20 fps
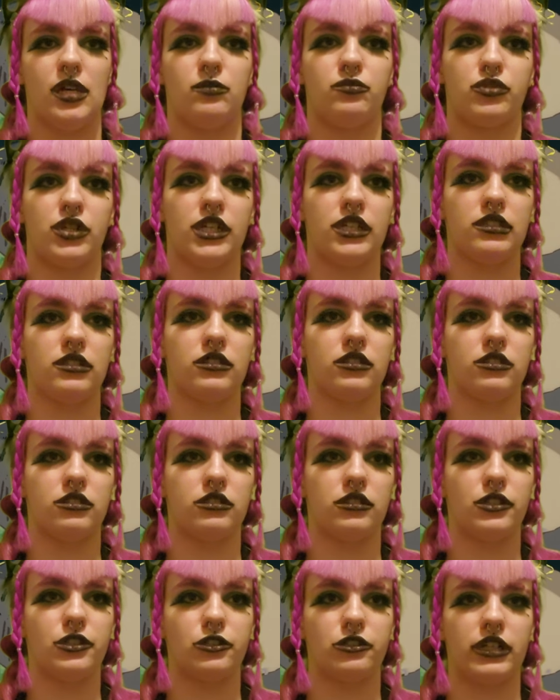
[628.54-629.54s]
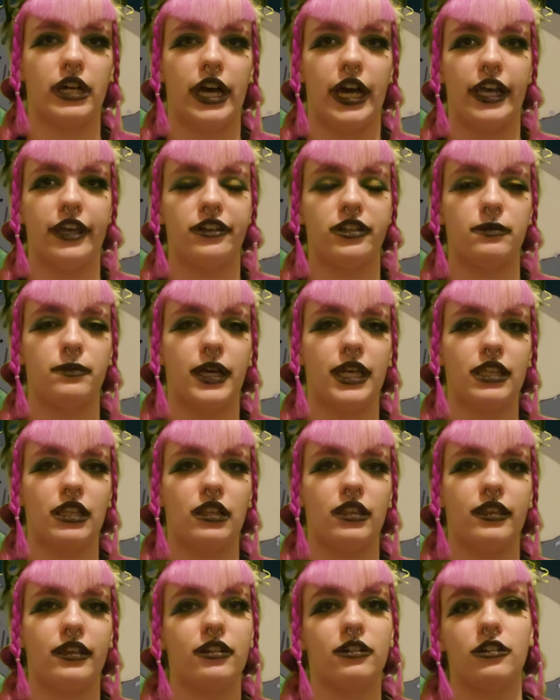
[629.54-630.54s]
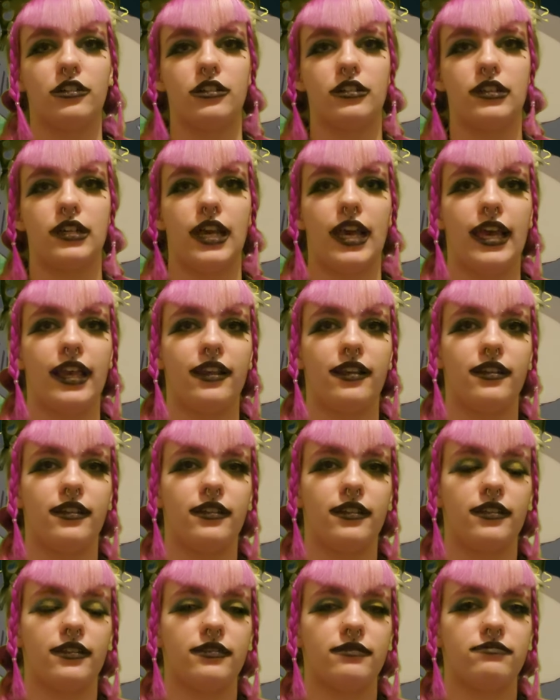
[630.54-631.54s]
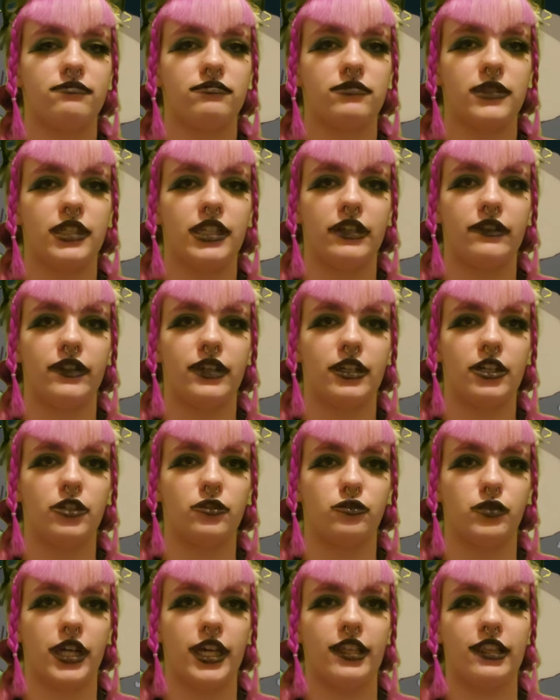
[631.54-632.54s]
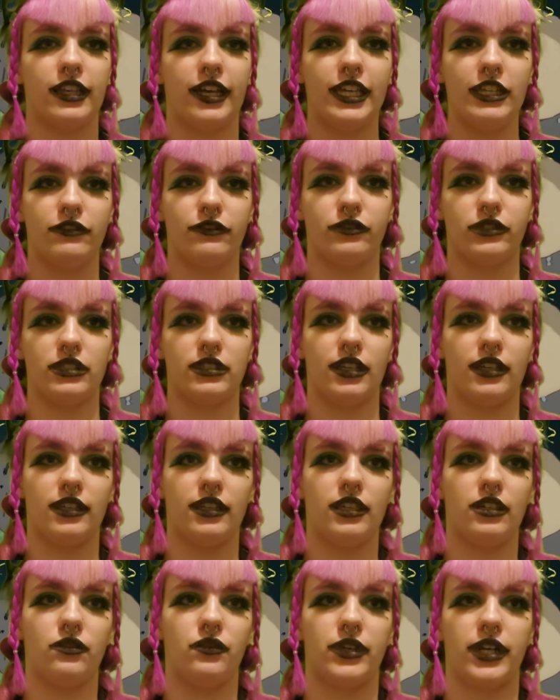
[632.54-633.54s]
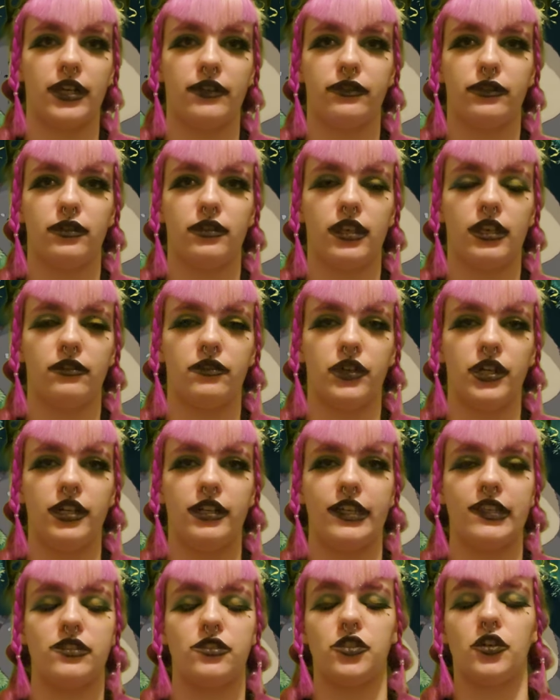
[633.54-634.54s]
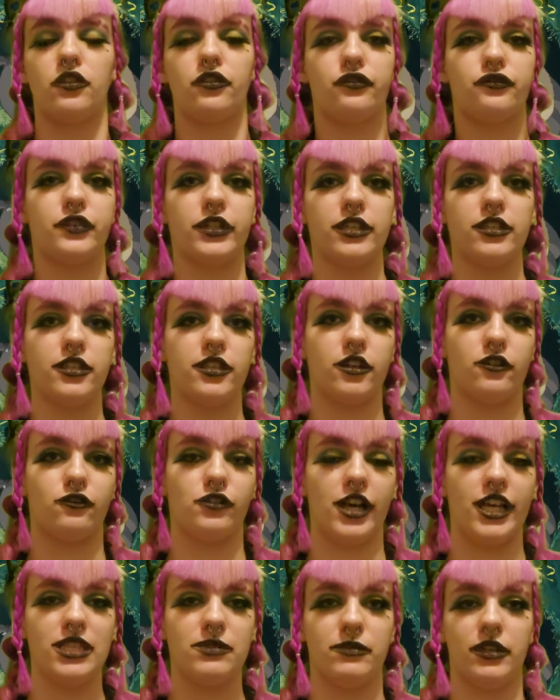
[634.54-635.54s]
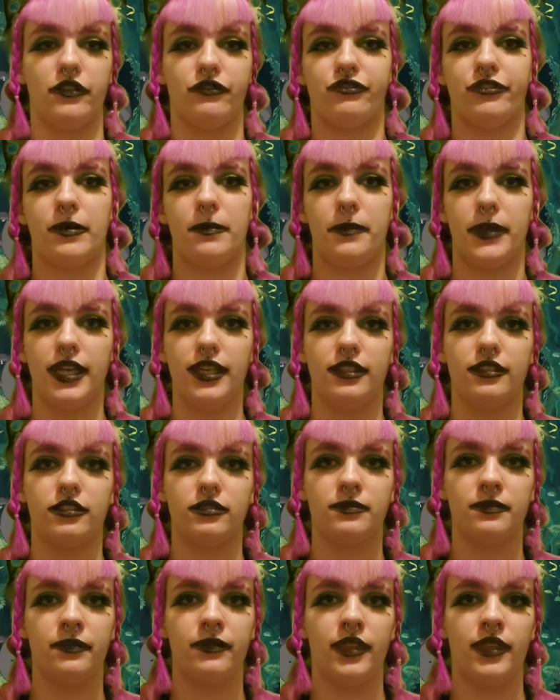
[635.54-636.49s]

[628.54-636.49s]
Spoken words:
Brothel girls are hired by the leader and given a great life where they eat whatever they want and don't face harassment from men.